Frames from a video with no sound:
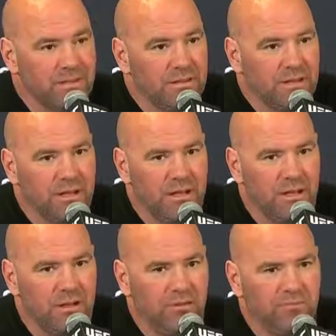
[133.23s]

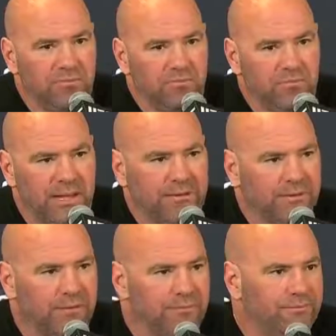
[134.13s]
Um, I don't
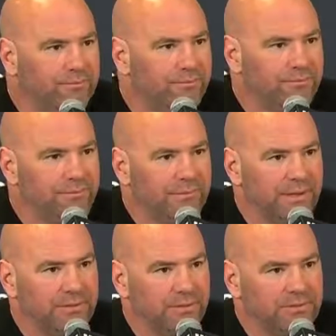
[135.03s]
know. I
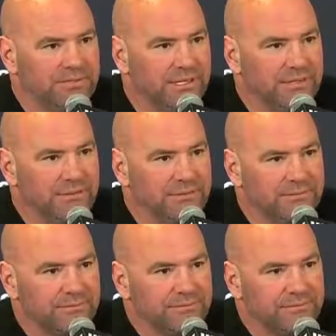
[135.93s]
don't know. We'll see.
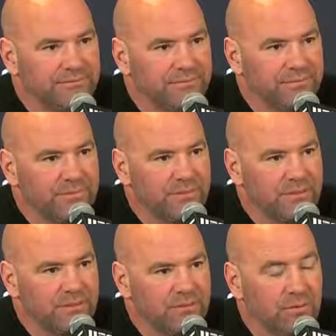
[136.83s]

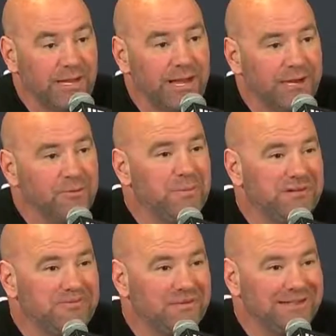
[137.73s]
Right? I don't
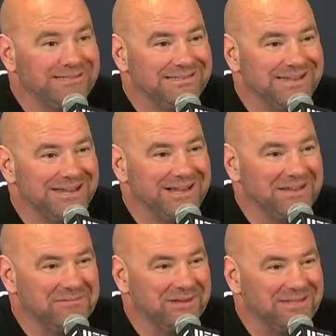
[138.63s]
make fights the night of
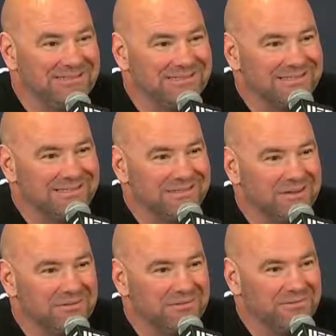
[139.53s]
the fights.
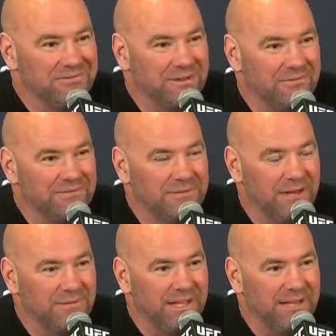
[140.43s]
So off the
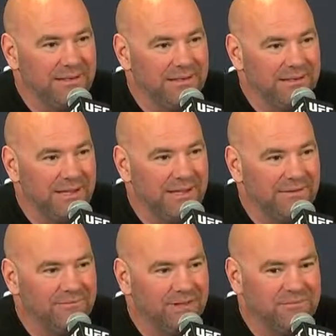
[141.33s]
top of my head, I
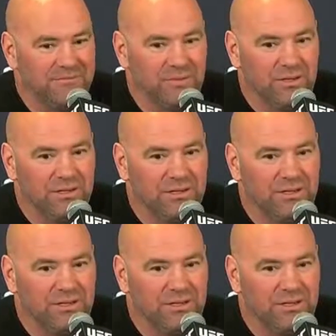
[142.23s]
have nothing for you.